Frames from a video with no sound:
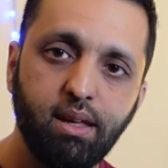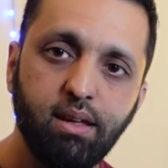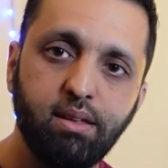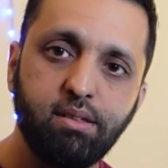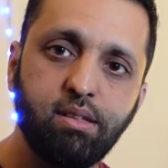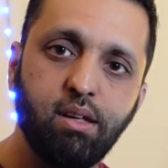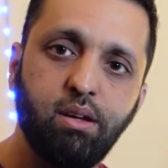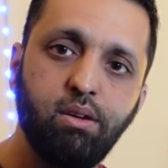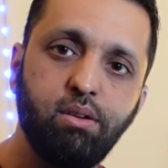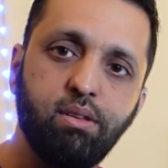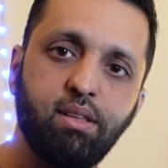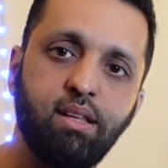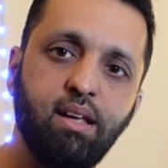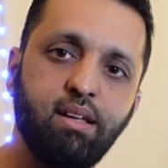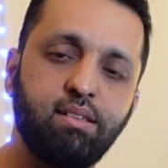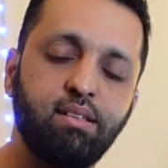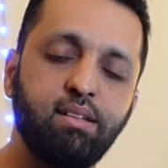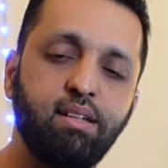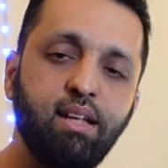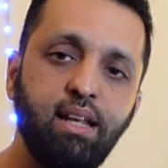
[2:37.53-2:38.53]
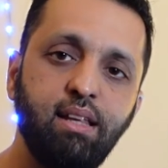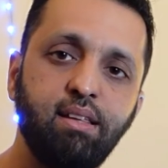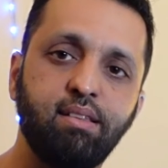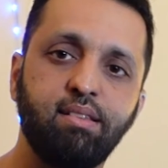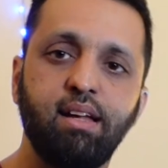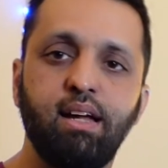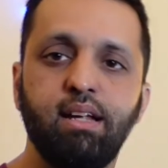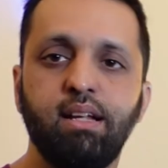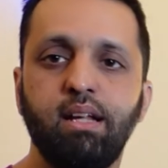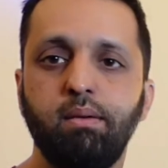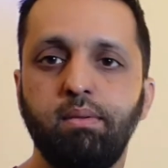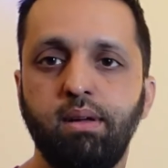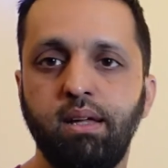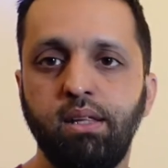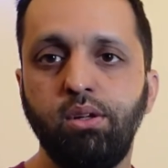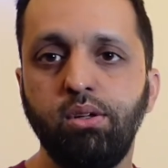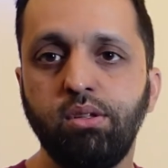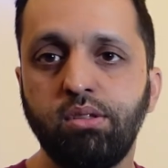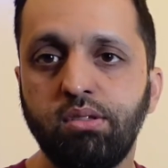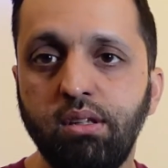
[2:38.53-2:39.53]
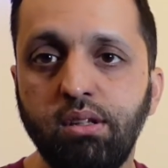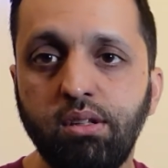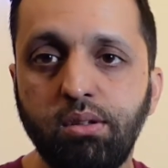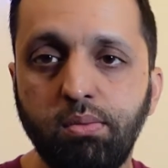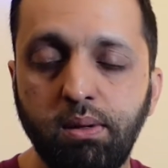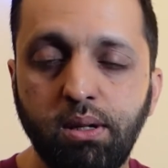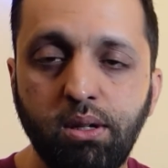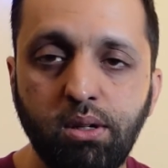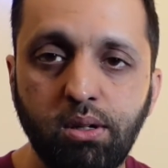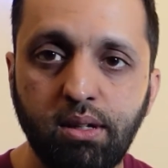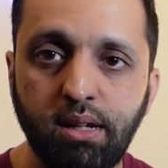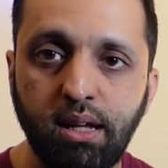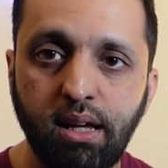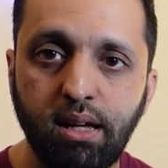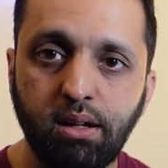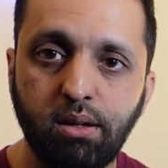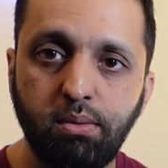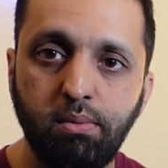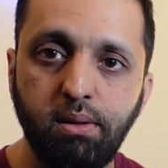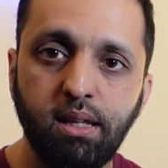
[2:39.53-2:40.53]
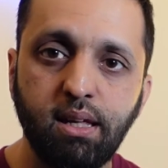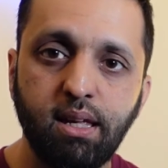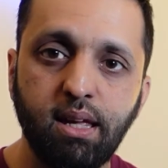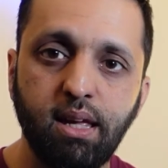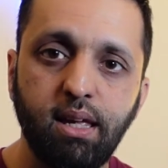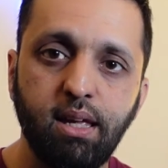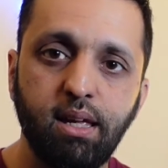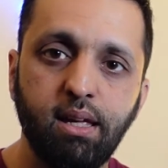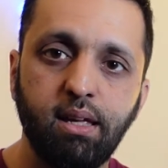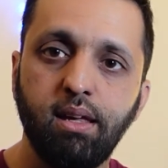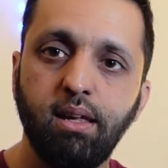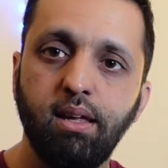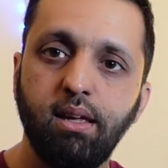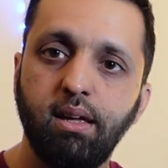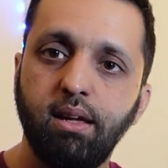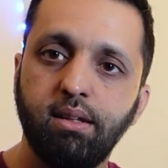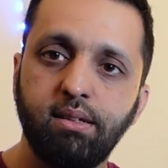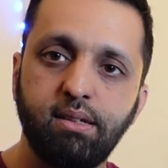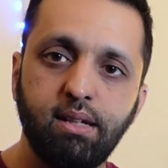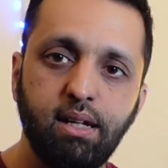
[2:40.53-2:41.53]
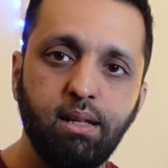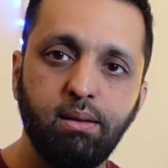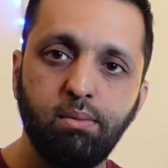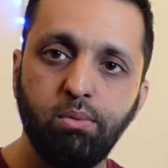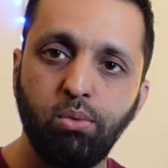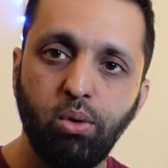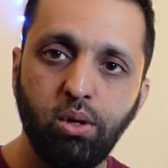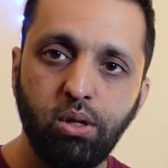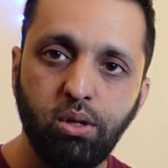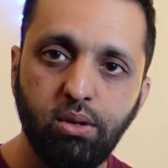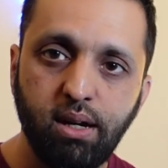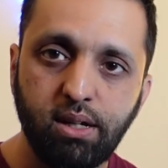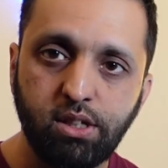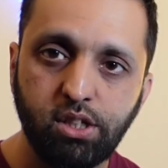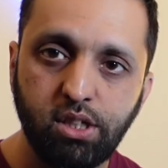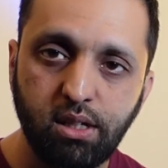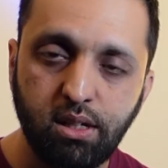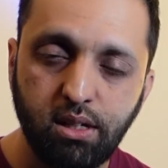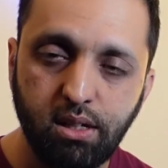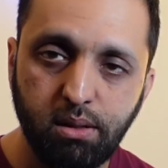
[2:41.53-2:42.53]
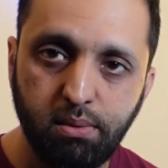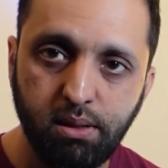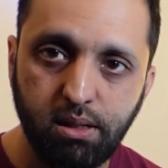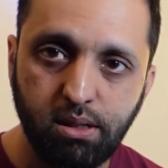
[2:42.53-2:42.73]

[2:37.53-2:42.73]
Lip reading: So that's a daily stand-up, and you just need to be good at communicating, telling them what you're actually going to be